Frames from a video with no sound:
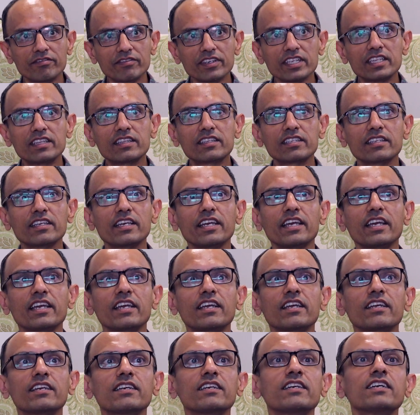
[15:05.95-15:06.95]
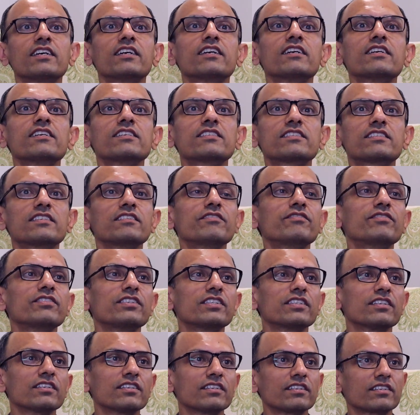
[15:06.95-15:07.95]
with a
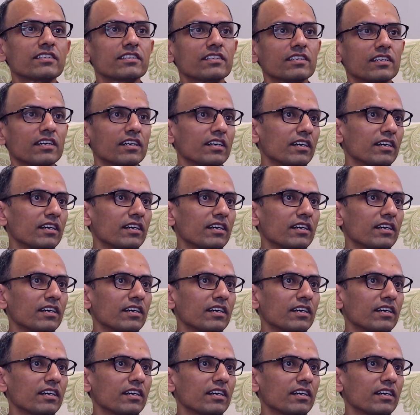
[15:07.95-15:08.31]
severe